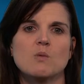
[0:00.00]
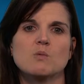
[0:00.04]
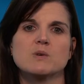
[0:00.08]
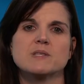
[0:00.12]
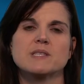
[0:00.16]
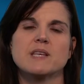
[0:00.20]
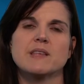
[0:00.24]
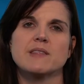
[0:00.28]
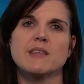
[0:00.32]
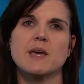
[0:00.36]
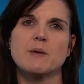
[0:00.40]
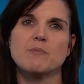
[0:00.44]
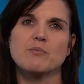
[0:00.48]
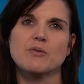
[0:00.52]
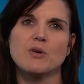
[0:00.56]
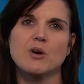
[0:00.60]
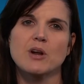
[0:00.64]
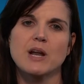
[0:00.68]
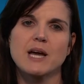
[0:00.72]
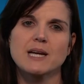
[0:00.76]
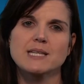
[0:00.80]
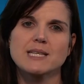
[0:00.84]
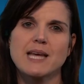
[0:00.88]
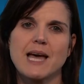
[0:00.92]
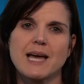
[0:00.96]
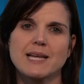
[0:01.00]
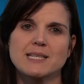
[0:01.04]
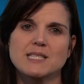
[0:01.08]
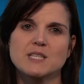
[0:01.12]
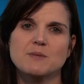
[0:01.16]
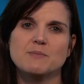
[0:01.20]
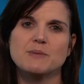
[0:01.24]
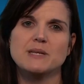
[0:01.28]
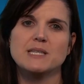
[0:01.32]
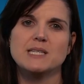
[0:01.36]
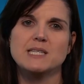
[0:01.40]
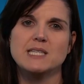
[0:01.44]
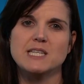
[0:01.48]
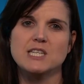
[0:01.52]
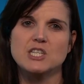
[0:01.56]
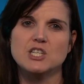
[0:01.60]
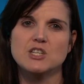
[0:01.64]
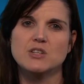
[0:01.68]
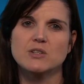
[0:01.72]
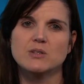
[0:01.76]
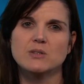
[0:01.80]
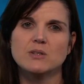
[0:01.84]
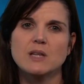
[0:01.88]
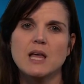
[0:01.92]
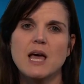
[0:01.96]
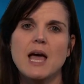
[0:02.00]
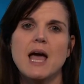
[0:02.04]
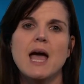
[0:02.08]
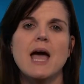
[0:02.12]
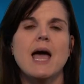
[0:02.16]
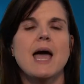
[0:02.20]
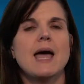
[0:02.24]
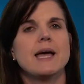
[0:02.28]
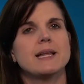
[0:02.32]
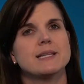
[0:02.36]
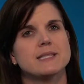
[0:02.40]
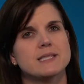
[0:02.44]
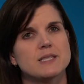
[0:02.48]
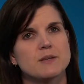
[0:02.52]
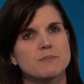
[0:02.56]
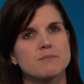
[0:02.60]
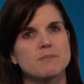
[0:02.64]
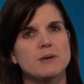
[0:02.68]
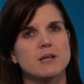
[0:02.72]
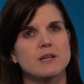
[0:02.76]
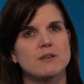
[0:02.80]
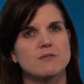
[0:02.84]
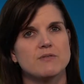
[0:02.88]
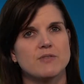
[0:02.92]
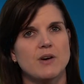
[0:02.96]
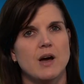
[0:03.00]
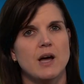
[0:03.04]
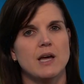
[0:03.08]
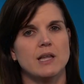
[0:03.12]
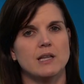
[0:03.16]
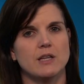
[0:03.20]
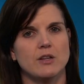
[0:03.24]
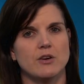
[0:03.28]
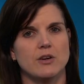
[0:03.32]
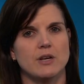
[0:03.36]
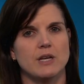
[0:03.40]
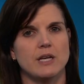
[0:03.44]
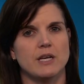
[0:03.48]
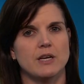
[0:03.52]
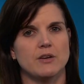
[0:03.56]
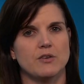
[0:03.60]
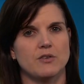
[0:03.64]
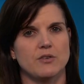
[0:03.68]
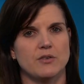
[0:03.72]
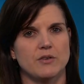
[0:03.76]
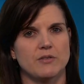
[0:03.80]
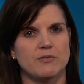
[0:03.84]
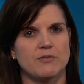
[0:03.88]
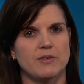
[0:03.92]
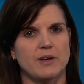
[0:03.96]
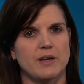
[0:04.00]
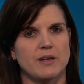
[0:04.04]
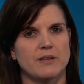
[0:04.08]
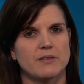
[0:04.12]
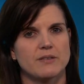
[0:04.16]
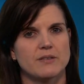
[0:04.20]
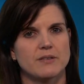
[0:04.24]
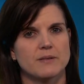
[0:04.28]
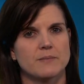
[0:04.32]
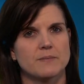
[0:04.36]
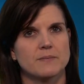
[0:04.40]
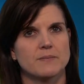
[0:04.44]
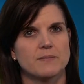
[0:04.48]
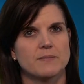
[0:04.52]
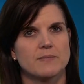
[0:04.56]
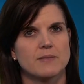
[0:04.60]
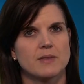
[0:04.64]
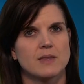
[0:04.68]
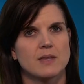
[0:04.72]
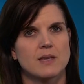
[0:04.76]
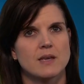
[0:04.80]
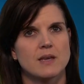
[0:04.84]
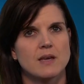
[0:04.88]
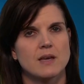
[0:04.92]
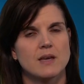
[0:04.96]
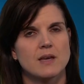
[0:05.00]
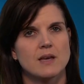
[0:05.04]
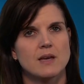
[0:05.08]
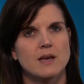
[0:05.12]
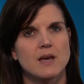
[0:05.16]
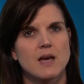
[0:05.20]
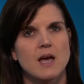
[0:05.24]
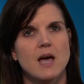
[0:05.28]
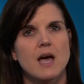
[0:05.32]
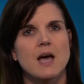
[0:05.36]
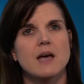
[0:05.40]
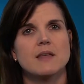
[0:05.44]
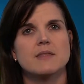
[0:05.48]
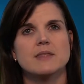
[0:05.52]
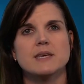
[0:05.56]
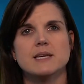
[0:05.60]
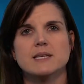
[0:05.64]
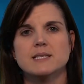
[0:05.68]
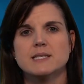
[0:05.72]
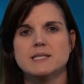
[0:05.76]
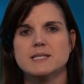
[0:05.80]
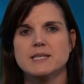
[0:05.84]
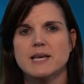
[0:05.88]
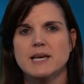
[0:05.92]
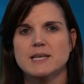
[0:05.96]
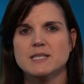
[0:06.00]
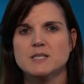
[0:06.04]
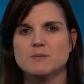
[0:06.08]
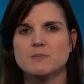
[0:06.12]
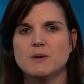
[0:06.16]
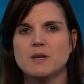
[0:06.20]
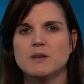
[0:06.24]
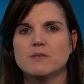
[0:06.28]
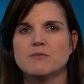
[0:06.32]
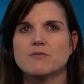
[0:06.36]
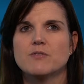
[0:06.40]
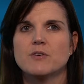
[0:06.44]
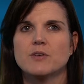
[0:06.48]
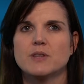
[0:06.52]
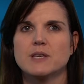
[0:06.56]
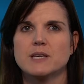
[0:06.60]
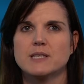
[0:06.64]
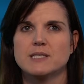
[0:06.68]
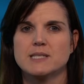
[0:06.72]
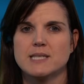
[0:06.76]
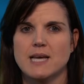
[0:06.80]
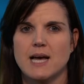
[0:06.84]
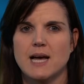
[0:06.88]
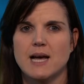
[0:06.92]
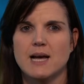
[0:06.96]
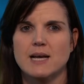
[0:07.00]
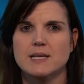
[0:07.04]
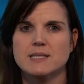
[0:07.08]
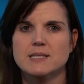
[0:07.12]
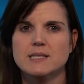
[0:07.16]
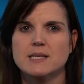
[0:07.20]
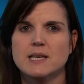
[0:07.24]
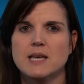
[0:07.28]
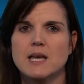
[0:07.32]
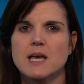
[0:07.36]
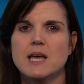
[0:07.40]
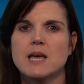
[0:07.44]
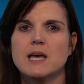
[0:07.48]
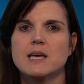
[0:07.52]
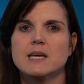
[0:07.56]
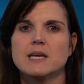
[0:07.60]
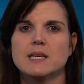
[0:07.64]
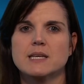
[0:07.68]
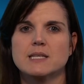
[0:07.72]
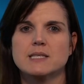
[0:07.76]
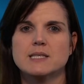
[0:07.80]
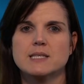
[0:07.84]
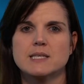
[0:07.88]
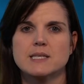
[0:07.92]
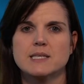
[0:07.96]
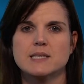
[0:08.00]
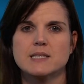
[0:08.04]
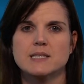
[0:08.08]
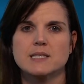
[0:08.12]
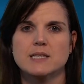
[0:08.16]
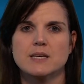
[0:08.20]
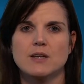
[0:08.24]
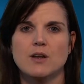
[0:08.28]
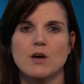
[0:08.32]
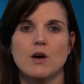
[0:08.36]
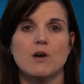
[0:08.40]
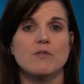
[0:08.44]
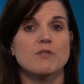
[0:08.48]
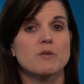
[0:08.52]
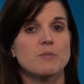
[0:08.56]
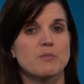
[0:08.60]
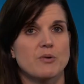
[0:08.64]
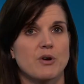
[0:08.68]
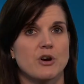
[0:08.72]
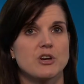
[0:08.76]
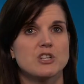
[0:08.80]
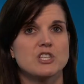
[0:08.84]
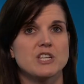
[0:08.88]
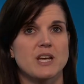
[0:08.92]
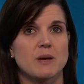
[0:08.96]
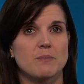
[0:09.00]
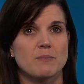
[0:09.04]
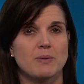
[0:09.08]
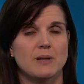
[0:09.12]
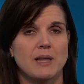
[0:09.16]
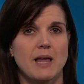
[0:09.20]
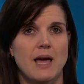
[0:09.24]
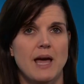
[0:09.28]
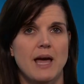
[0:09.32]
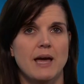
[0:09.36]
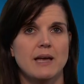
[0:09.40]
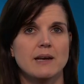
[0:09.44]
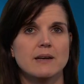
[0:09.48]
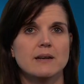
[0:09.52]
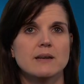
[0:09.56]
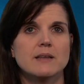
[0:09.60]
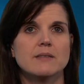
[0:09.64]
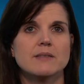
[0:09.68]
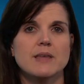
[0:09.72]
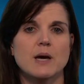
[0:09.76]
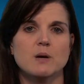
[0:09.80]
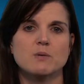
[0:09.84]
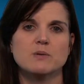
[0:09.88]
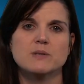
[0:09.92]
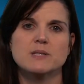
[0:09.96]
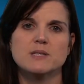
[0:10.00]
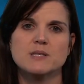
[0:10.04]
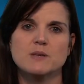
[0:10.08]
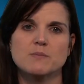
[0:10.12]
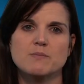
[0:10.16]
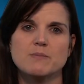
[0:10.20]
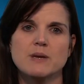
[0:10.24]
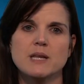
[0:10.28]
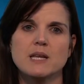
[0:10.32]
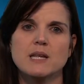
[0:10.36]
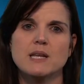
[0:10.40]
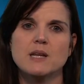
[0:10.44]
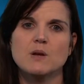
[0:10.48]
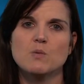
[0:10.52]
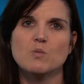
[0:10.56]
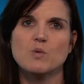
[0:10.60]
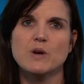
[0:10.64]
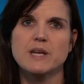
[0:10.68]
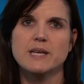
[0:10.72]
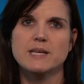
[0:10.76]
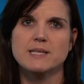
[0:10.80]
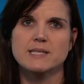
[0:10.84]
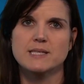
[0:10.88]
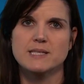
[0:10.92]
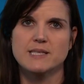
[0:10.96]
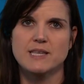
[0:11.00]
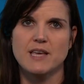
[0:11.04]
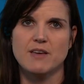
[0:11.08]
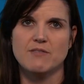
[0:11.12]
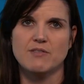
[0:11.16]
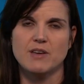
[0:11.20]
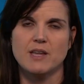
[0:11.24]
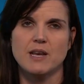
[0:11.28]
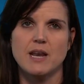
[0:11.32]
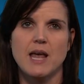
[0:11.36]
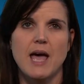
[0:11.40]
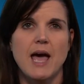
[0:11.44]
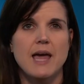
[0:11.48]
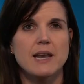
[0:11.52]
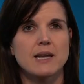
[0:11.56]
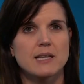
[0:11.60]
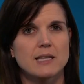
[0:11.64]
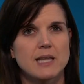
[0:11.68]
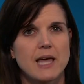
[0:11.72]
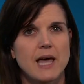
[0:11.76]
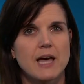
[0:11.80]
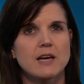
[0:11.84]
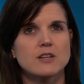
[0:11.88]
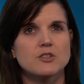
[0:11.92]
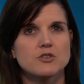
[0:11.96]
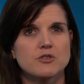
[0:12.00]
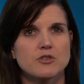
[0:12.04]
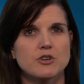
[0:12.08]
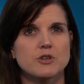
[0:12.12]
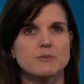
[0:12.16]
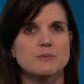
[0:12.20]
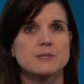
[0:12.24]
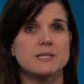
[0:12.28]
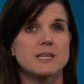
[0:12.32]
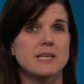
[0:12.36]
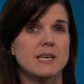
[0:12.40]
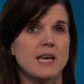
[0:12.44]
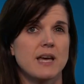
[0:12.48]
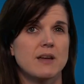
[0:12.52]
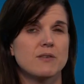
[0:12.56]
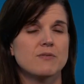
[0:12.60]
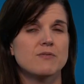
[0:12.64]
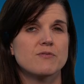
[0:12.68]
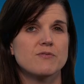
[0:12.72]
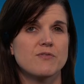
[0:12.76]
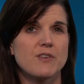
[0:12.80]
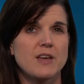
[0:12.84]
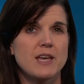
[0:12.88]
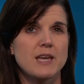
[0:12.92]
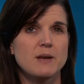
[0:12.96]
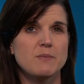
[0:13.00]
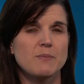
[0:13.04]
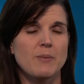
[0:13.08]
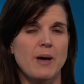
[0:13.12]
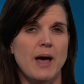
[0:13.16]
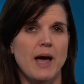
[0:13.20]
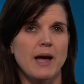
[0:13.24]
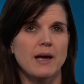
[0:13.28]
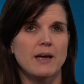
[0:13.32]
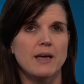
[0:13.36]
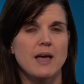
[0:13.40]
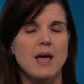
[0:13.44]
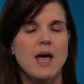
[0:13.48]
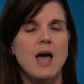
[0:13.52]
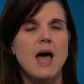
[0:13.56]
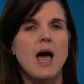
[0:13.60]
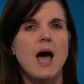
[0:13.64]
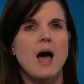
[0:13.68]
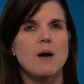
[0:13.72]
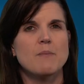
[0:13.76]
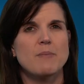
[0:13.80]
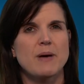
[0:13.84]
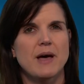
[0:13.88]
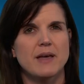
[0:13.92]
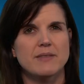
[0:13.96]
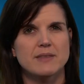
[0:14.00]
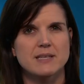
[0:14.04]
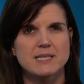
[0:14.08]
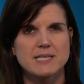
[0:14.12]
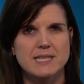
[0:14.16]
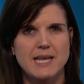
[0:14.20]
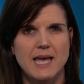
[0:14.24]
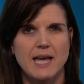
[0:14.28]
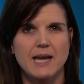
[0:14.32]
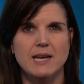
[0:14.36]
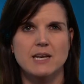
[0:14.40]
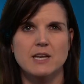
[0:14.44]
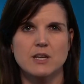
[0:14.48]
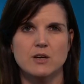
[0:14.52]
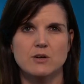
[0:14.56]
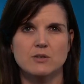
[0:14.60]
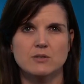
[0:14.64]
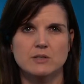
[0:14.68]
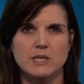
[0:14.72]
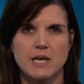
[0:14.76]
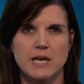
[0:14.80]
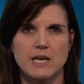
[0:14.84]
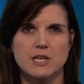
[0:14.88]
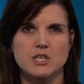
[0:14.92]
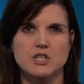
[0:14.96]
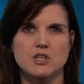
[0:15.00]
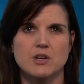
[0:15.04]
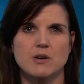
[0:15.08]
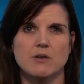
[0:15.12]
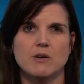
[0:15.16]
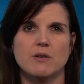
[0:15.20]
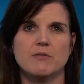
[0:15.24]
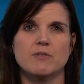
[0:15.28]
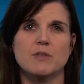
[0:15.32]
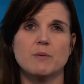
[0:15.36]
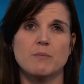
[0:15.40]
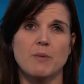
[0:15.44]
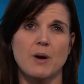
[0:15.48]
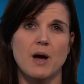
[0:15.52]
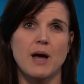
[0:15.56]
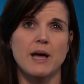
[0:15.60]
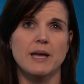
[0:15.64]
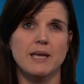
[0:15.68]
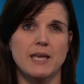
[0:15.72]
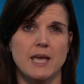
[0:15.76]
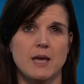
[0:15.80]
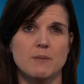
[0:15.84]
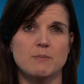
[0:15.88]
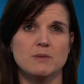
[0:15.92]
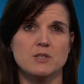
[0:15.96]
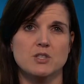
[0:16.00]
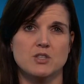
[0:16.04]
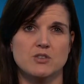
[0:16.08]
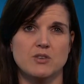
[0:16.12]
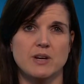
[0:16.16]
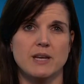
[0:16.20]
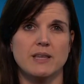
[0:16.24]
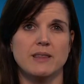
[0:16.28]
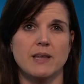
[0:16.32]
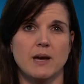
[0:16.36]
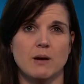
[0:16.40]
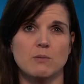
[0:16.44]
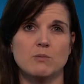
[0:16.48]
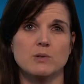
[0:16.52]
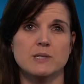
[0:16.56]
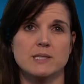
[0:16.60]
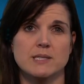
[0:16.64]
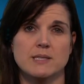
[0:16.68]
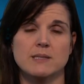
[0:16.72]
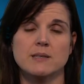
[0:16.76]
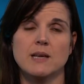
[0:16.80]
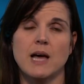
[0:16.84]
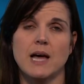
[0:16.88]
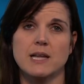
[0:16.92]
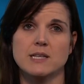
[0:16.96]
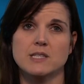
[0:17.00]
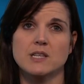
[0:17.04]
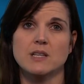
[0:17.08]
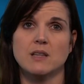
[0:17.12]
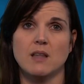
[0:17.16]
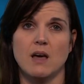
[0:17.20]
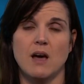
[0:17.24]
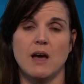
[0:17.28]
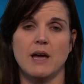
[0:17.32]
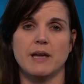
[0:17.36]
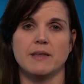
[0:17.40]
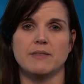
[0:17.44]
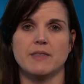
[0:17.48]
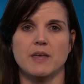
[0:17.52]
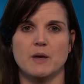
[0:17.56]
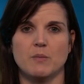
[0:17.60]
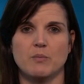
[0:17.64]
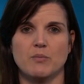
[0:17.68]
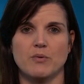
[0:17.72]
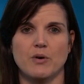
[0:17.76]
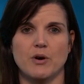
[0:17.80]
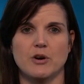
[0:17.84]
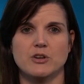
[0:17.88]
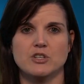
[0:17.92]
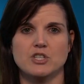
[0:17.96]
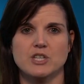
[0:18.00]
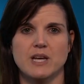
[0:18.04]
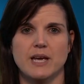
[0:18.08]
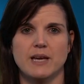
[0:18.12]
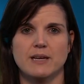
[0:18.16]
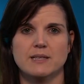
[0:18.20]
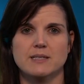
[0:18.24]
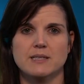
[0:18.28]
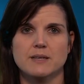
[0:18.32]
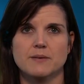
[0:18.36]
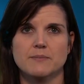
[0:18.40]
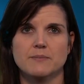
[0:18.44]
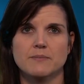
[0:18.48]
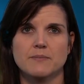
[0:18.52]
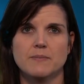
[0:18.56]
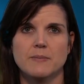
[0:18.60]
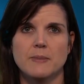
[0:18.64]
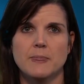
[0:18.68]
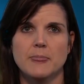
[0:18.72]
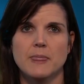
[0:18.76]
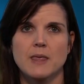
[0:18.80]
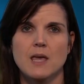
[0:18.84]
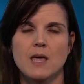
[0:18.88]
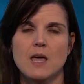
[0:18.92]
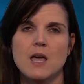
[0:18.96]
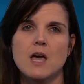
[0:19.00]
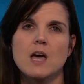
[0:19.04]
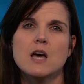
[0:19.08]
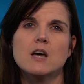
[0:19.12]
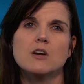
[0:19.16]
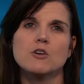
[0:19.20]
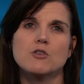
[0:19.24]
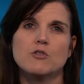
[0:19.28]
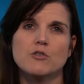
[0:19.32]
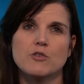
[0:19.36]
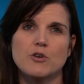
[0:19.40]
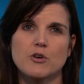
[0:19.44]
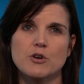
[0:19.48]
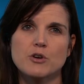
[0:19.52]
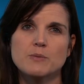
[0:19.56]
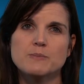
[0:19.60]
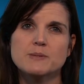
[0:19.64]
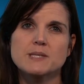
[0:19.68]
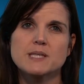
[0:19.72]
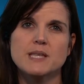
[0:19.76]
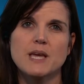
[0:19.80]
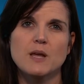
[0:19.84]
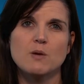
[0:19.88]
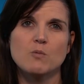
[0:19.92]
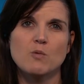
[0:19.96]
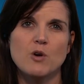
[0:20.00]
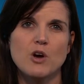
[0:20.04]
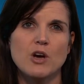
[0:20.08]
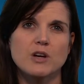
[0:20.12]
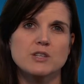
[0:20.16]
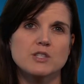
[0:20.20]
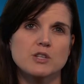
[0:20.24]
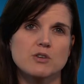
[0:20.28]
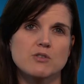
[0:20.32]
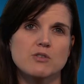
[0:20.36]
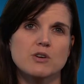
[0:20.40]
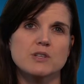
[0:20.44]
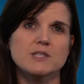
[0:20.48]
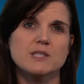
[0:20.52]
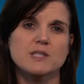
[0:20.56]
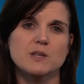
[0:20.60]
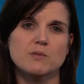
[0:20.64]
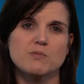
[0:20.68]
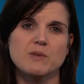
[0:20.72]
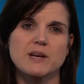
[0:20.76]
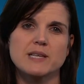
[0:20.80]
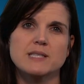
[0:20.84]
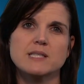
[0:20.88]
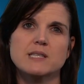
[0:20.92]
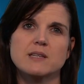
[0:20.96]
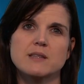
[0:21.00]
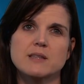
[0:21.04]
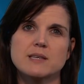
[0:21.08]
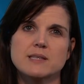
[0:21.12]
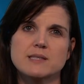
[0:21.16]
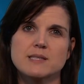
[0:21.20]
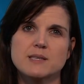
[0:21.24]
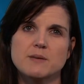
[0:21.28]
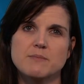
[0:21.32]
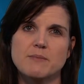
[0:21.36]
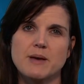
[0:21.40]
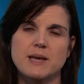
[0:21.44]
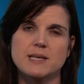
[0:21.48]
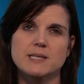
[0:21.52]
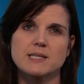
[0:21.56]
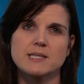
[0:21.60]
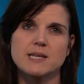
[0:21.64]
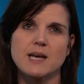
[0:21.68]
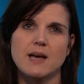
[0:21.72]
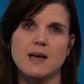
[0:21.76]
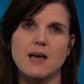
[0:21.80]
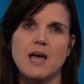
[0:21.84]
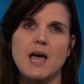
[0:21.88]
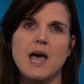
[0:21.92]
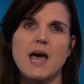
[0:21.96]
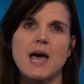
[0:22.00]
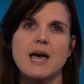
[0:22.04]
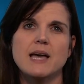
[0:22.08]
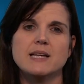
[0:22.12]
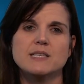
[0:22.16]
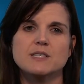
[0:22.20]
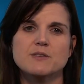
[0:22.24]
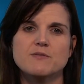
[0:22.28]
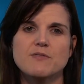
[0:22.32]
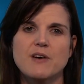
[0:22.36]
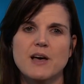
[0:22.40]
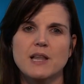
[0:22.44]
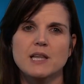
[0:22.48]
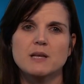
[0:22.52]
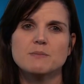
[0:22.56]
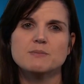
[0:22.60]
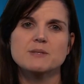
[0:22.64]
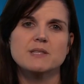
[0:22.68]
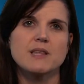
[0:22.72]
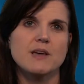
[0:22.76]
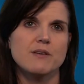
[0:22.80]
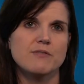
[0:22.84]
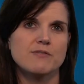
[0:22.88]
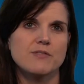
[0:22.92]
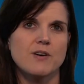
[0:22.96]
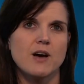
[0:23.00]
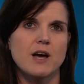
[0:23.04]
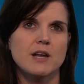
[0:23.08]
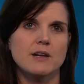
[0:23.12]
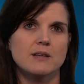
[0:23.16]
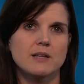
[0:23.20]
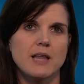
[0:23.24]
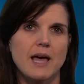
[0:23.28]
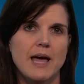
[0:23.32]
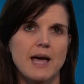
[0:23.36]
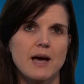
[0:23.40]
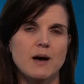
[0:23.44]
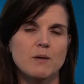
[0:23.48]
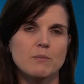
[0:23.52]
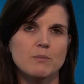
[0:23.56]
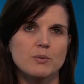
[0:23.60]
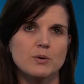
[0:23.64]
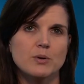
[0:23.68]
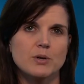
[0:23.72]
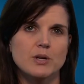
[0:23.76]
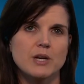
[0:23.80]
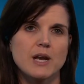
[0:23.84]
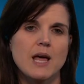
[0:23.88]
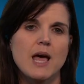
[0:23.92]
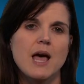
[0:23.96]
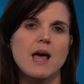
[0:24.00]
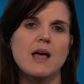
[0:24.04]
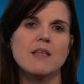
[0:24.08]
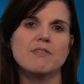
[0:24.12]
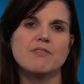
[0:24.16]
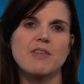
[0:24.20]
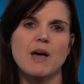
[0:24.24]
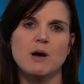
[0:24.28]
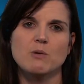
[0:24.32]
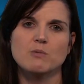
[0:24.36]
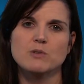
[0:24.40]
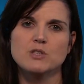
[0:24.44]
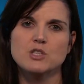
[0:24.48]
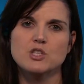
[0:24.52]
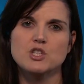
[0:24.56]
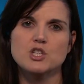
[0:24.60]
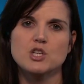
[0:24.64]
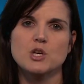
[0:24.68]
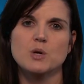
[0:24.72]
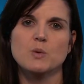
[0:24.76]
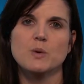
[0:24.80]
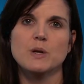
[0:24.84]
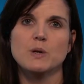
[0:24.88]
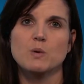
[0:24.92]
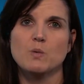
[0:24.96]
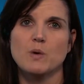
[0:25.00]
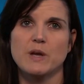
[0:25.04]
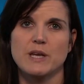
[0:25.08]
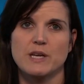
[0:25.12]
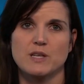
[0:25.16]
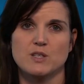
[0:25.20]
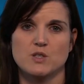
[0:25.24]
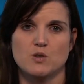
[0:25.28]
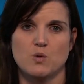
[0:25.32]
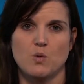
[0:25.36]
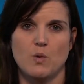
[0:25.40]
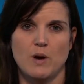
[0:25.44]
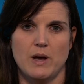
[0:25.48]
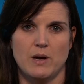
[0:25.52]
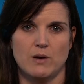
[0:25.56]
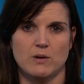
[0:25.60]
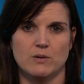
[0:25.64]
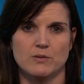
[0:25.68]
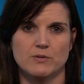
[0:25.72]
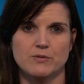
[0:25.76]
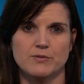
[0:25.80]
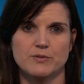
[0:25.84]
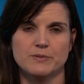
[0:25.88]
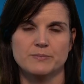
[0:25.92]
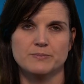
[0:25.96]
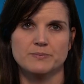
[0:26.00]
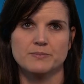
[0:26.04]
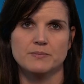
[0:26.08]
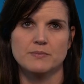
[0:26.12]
was that their product had to be digital and submitted via Learning at Griffith. The assessment for the task consisted of a project plan that was submitted in week 7 and allowed groups to get feedback about the technical nature of the biochemistry that was underlying their project. Groups then worked across the rest of the semester and developed their final output that was due in week 12.